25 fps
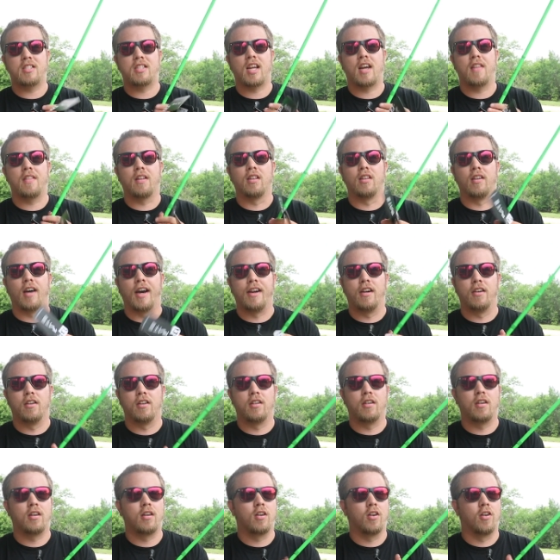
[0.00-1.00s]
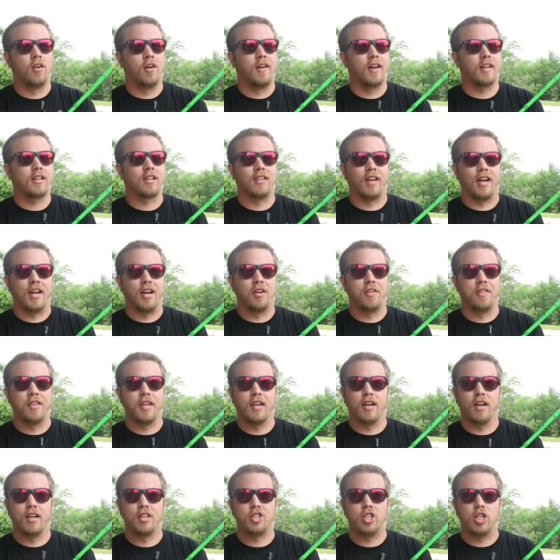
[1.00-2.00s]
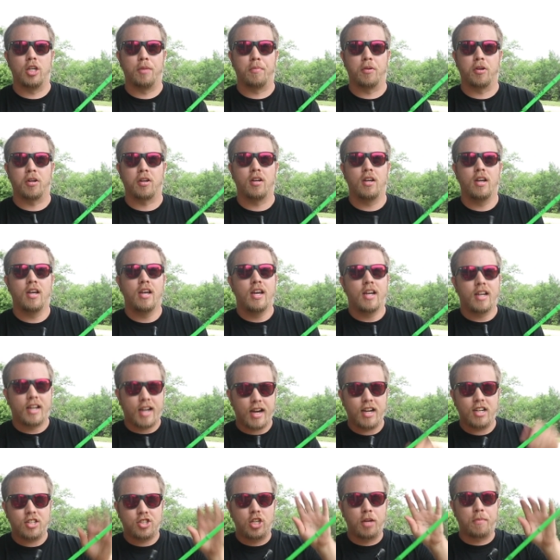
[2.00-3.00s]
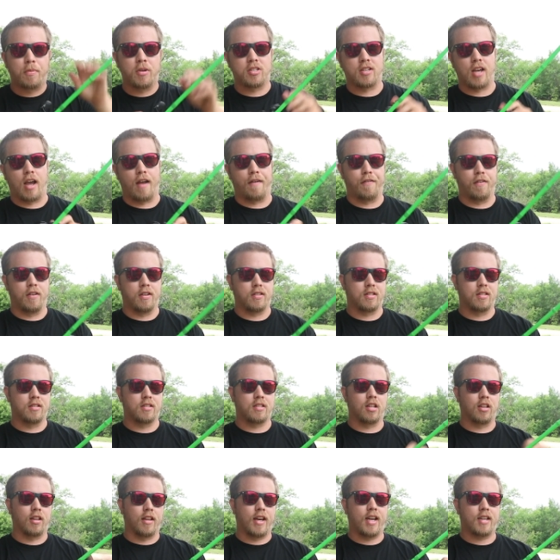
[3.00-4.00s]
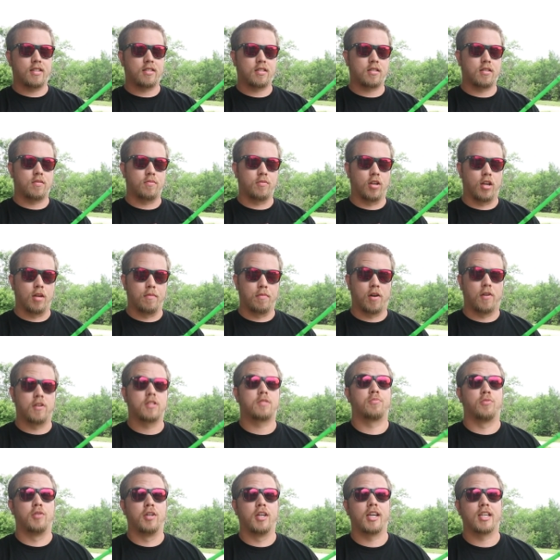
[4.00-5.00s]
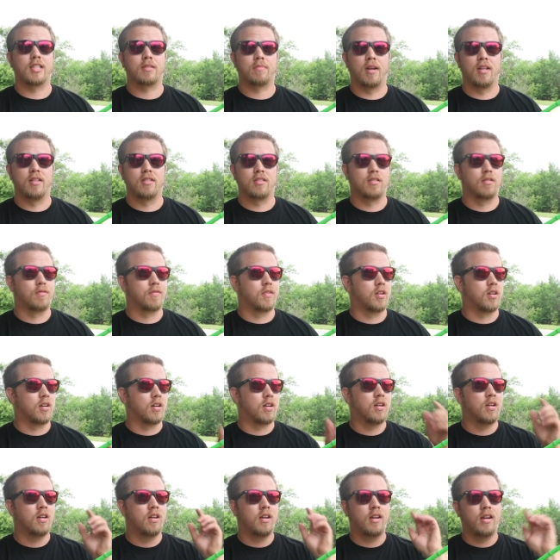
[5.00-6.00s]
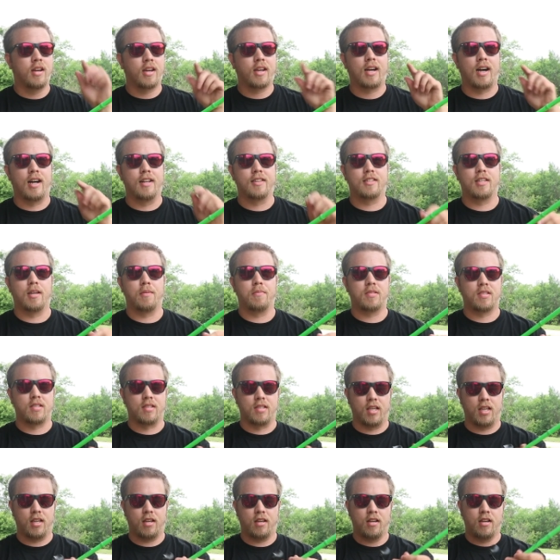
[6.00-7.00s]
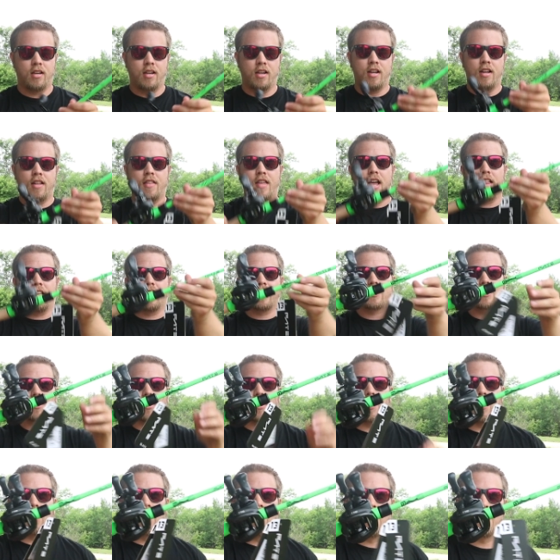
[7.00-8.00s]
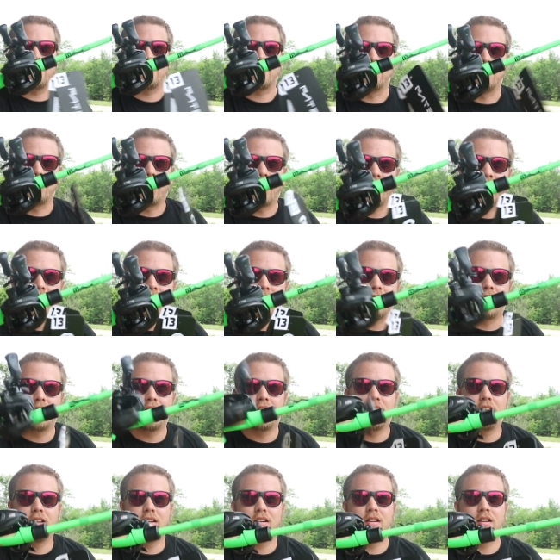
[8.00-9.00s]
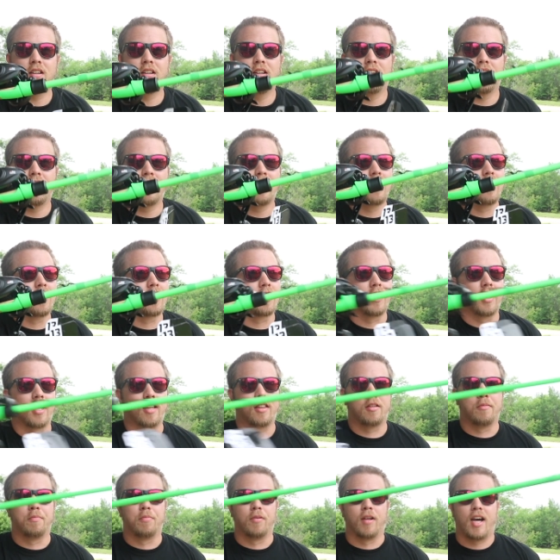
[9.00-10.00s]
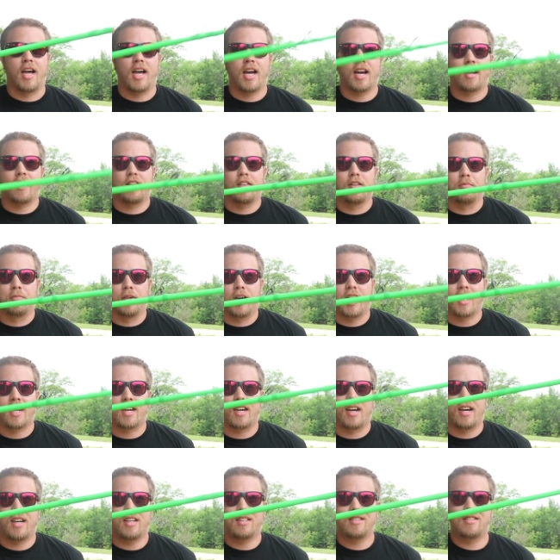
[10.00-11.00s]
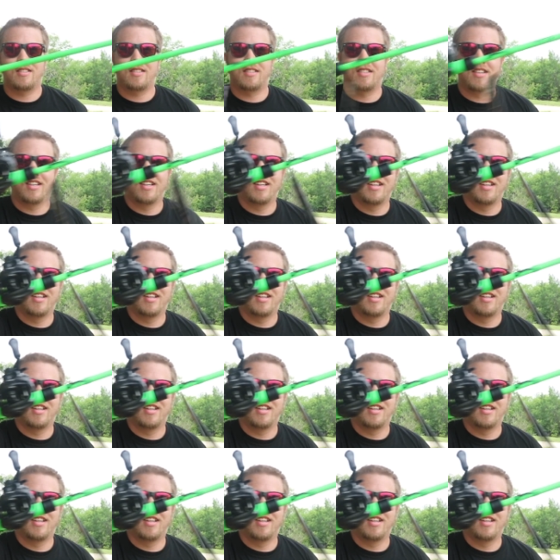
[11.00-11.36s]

to stay on the lighter, or not the lighter, the cheaper, kind of cheaper side for this, since the last reel I bought was pretty expensive, the Concept C. That looks awesome on there. Look at that, the black and the black guides.